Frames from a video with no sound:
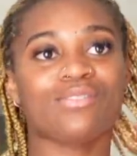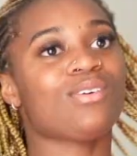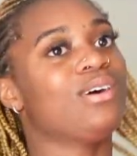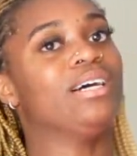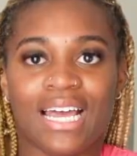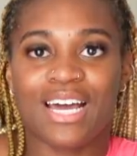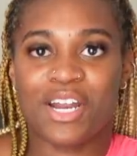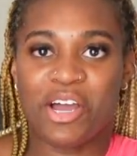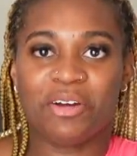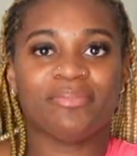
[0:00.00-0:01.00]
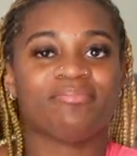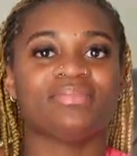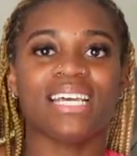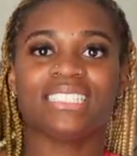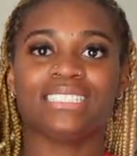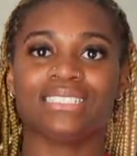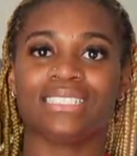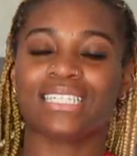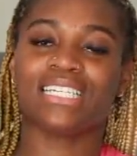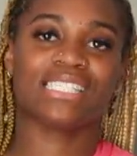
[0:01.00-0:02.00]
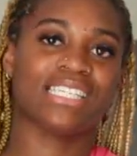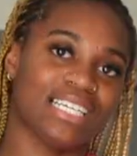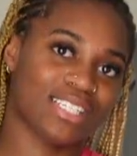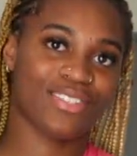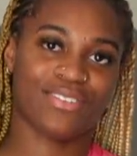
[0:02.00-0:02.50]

of all, hold on. Let's just get to this